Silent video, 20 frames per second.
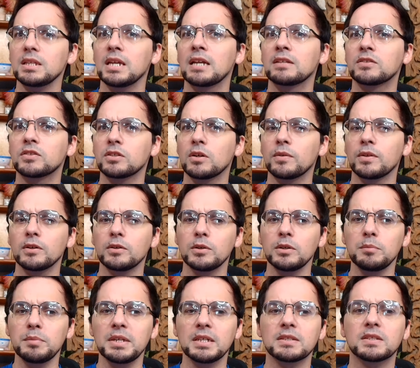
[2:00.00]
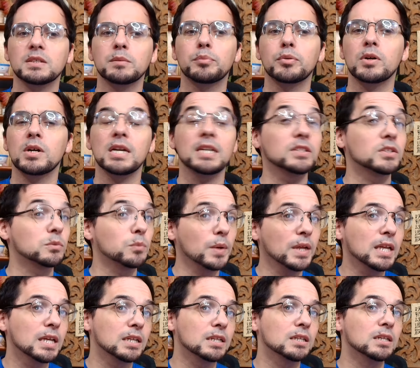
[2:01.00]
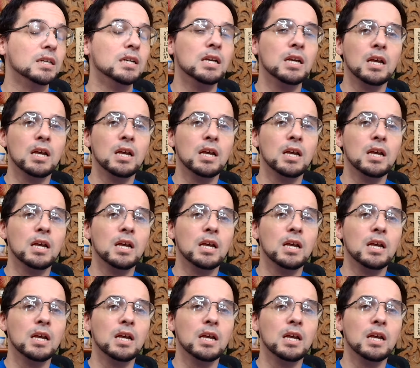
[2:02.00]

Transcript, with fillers: And so there could be a surprise win